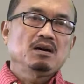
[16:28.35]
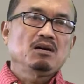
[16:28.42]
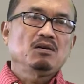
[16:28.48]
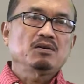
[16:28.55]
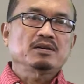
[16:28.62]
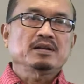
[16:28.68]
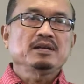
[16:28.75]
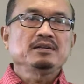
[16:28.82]

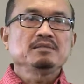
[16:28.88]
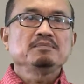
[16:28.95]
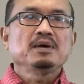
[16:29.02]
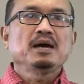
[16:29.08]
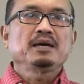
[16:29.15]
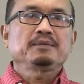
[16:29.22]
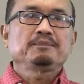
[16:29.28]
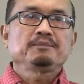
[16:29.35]
or
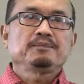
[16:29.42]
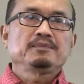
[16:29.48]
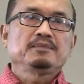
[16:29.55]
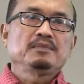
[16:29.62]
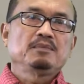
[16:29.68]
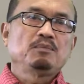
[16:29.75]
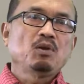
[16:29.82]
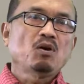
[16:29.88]
randomized
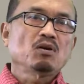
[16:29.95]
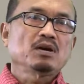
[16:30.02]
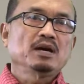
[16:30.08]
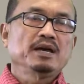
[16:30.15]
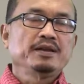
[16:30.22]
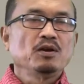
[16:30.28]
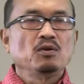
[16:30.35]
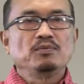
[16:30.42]
block
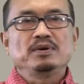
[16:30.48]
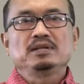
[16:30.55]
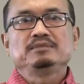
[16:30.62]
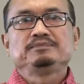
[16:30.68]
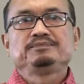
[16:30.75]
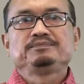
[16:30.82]
ANOVA.